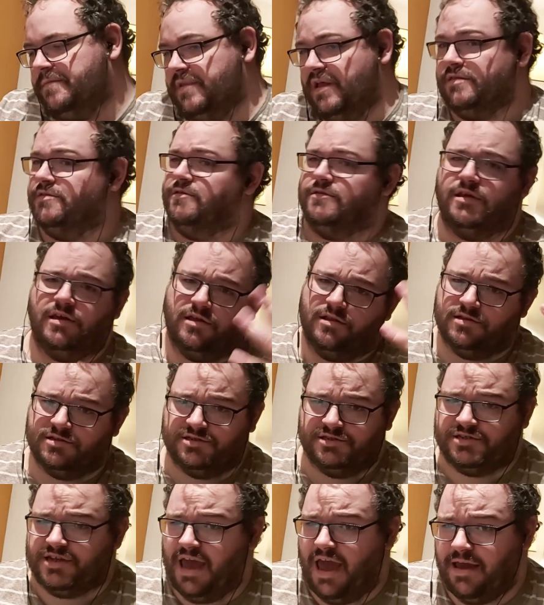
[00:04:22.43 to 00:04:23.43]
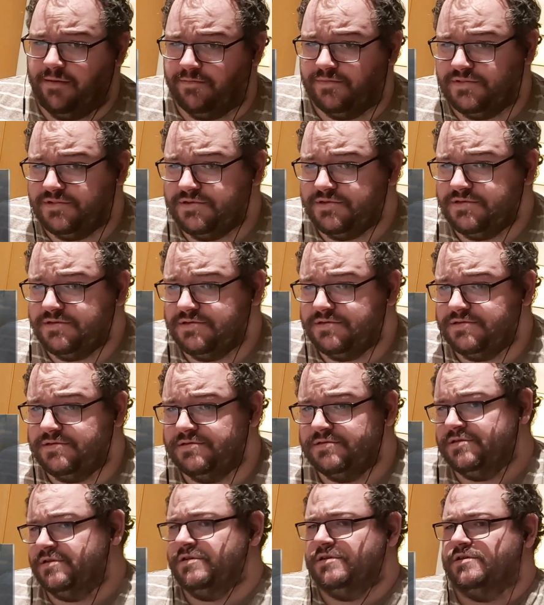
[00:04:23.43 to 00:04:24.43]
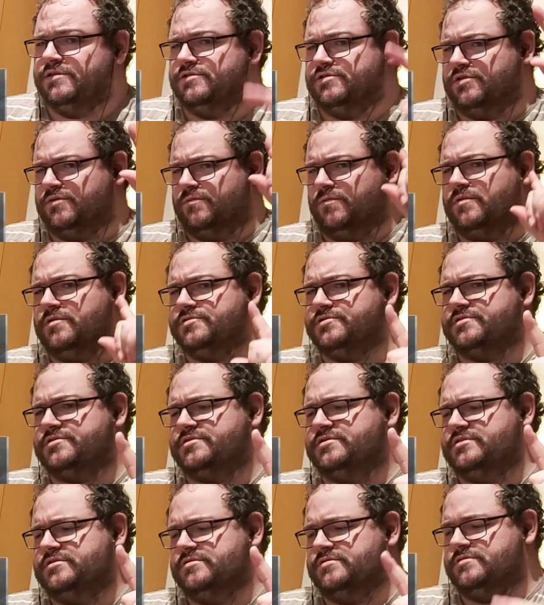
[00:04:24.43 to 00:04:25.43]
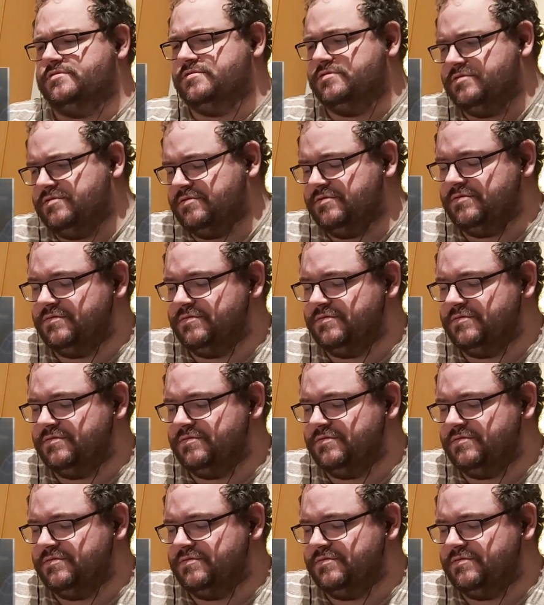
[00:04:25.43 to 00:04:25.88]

and that the others escaped. The walls are sealed.